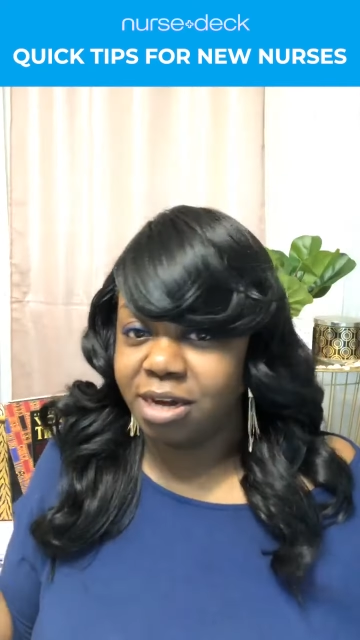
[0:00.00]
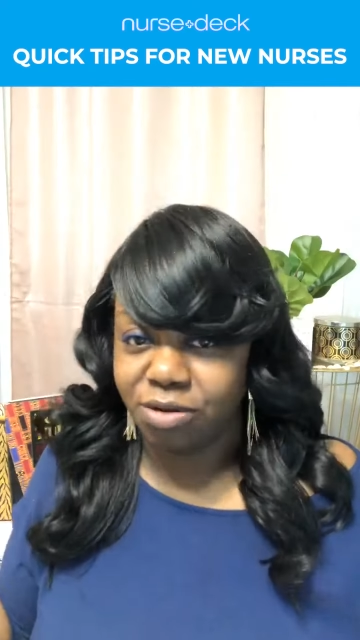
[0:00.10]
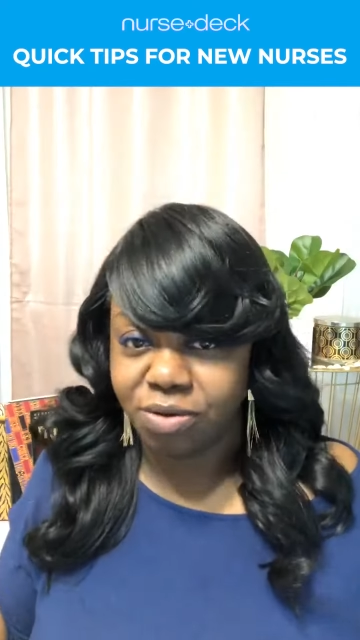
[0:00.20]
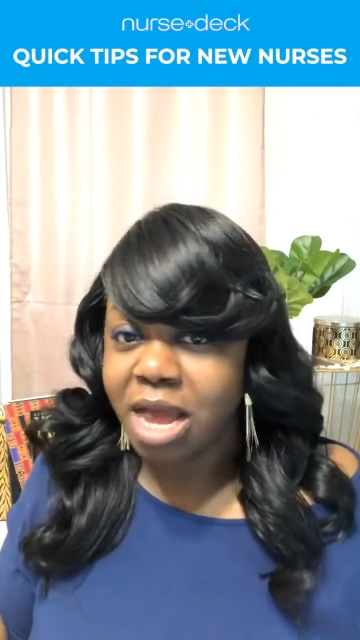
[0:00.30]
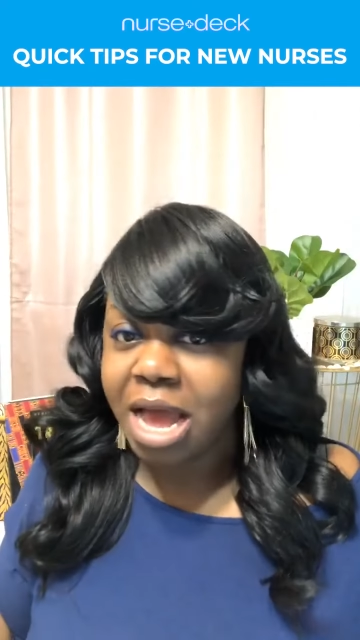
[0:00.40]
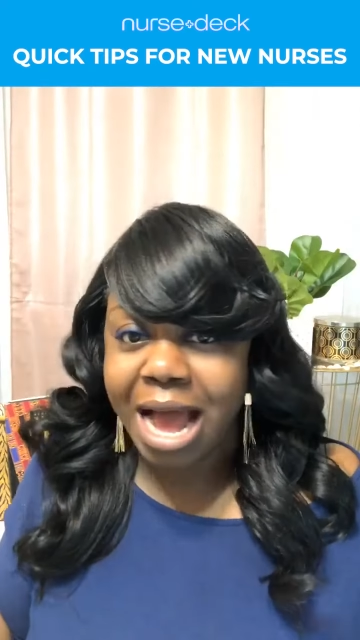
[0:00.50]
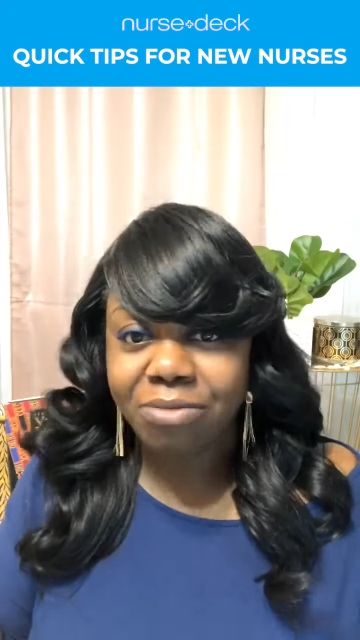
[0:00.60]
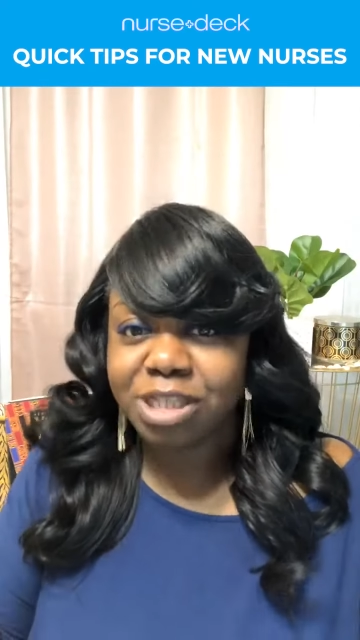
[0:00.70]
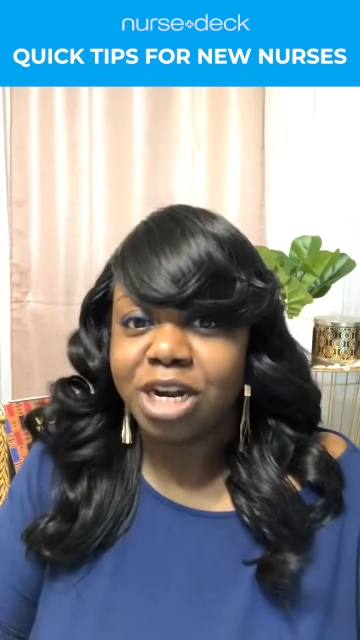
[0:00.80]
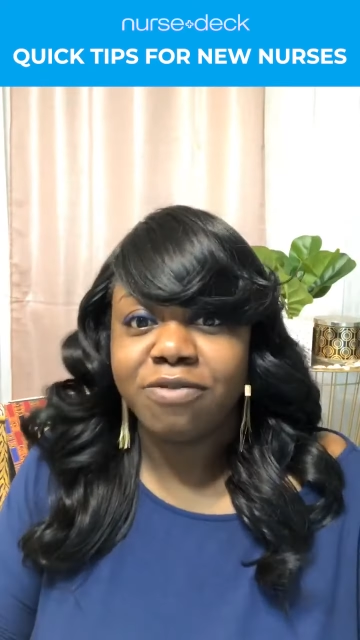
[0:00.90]
new. I
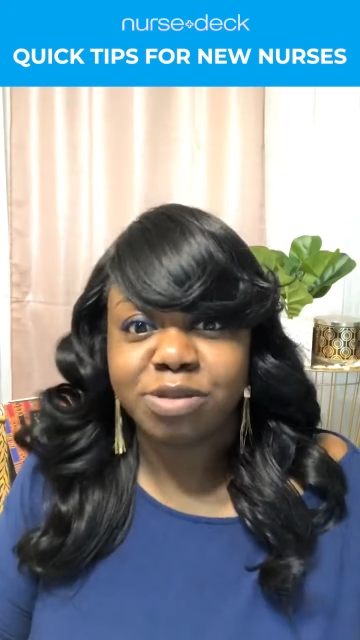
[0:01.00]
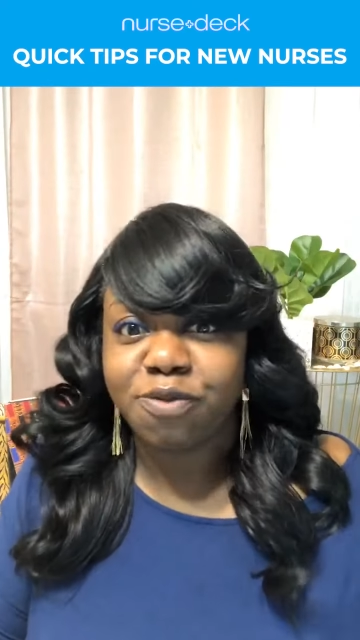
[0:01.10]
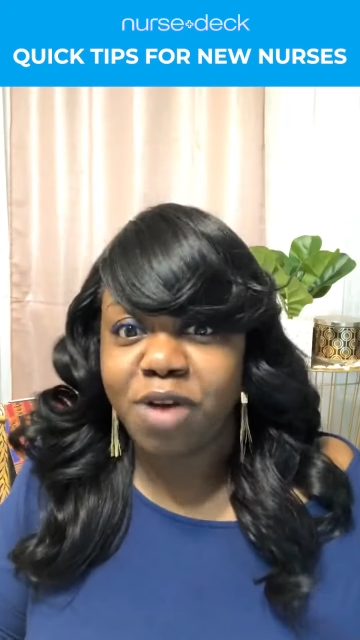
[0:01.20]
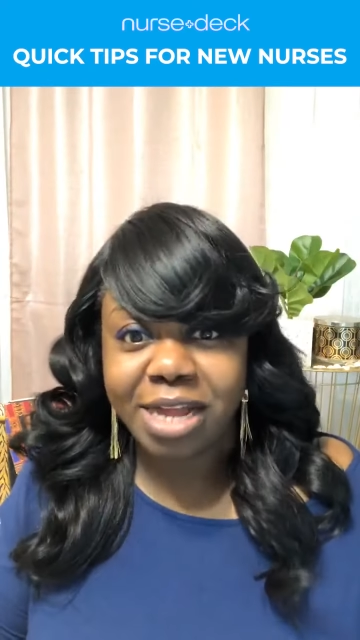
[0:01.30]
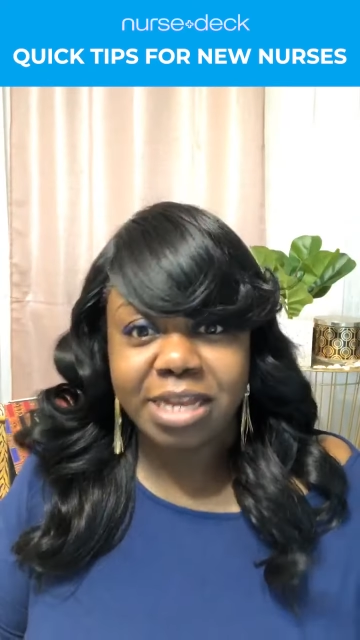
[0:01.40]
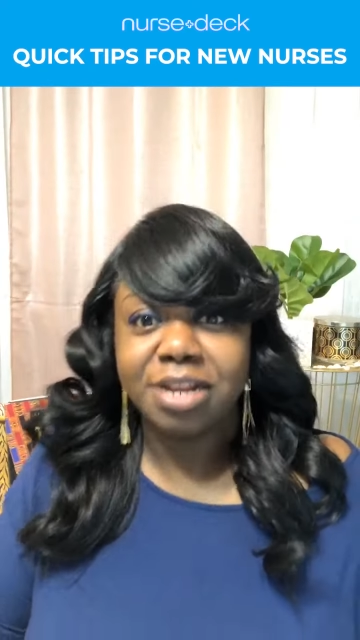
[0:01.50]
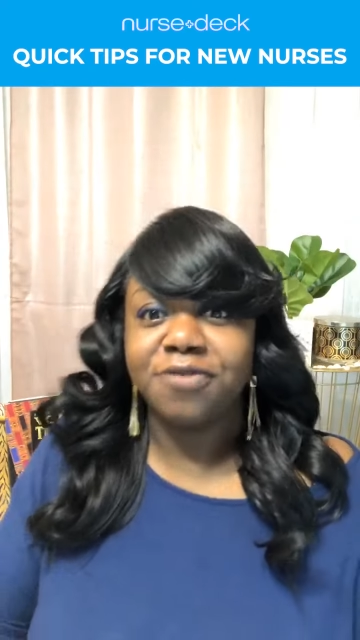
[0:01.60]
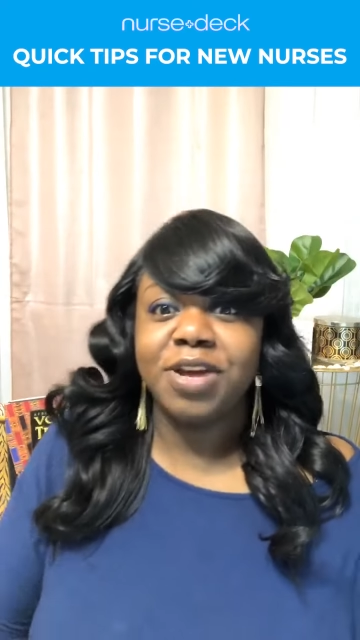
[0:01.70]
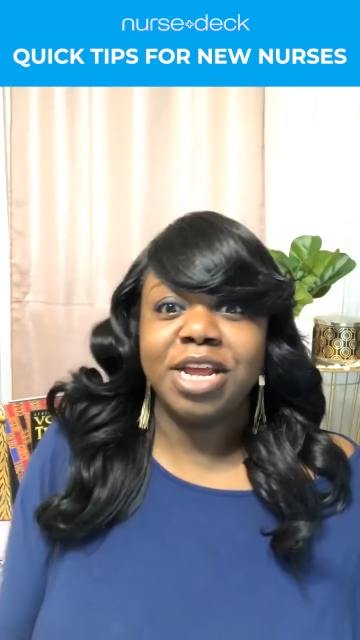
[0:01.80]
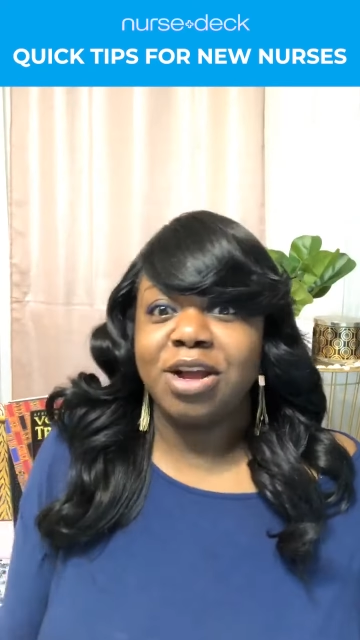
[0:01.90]
was nervous before I did this
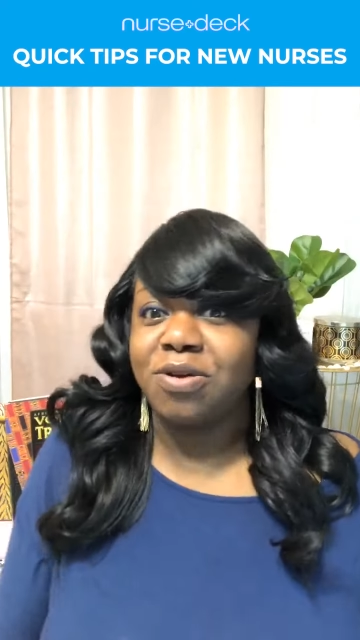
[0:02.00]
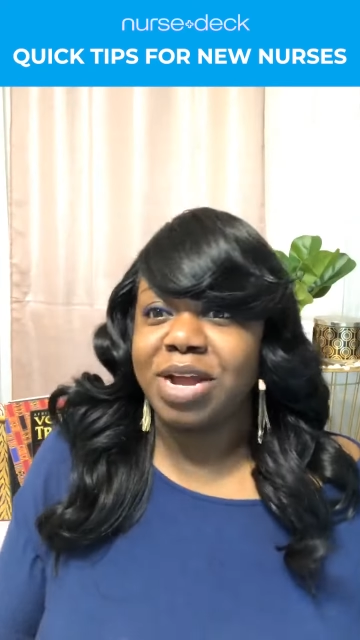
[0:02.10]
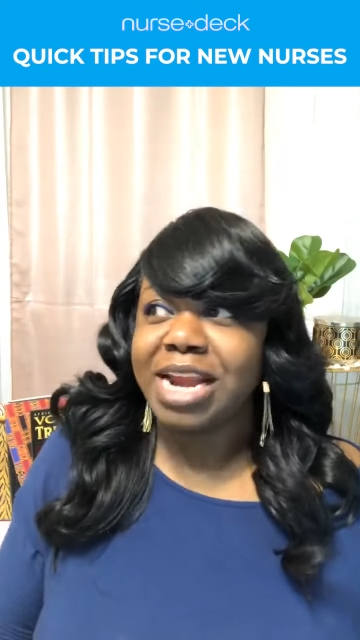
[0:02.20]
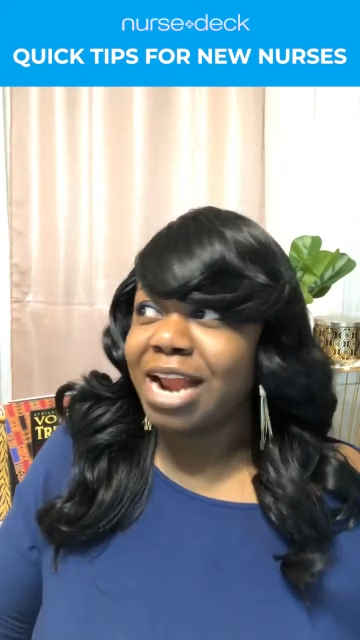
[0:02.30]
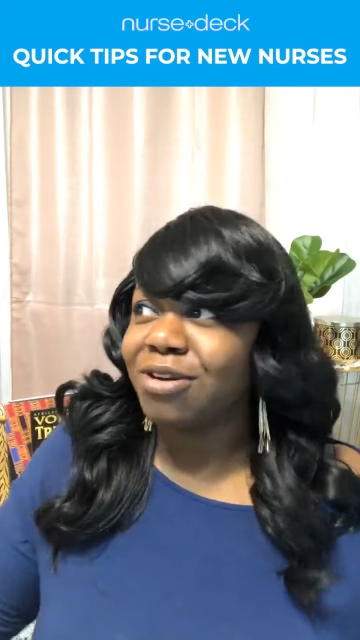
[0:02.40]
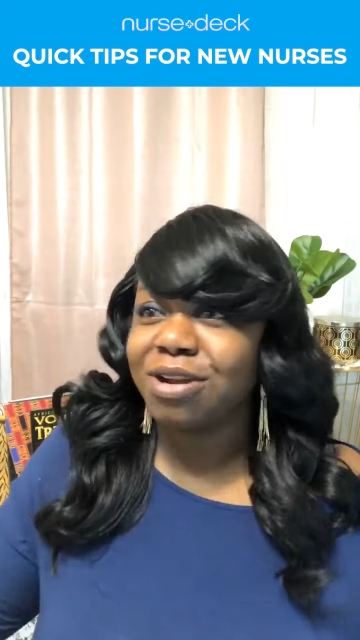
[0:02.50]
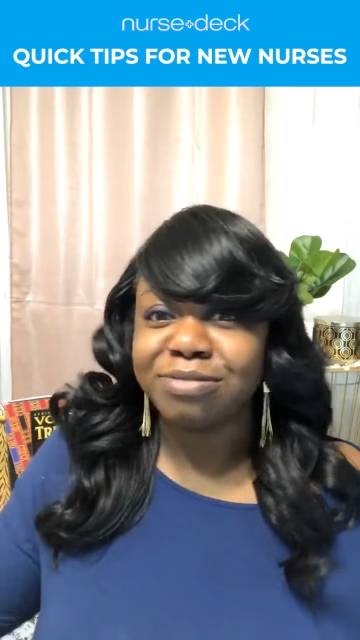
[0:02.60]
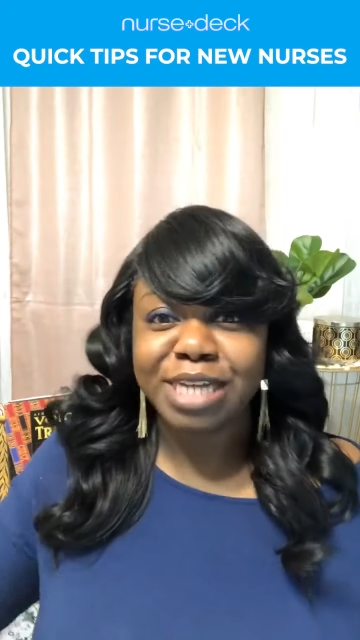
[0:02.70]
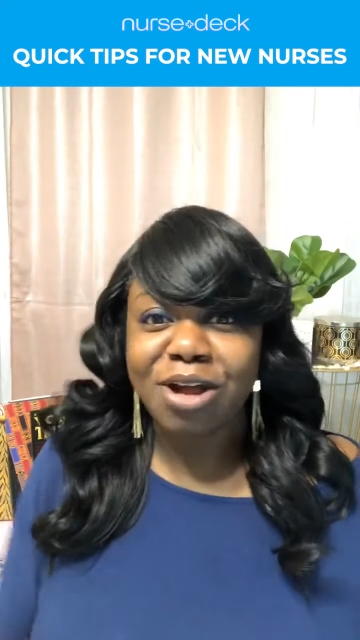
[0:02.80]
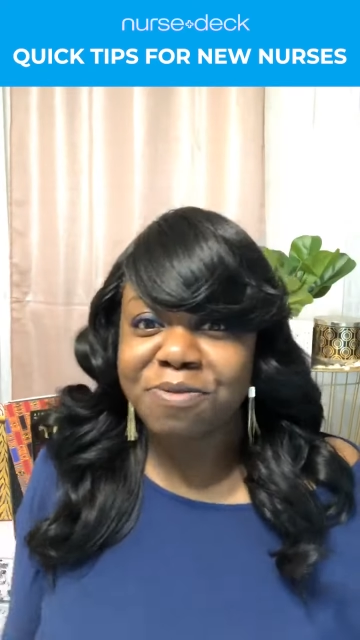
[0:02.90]
video and I know what I'm
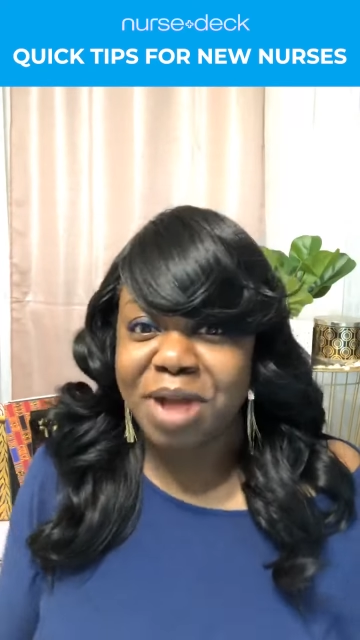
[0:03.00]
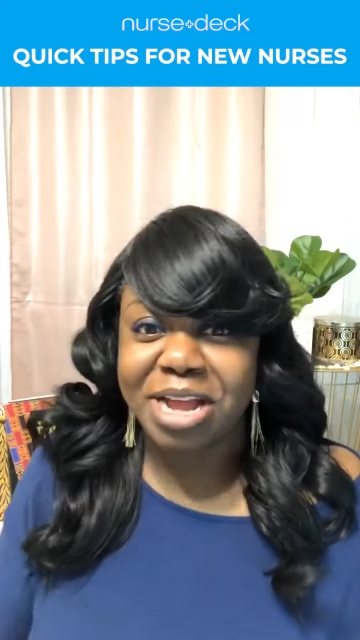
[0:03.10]
talking about.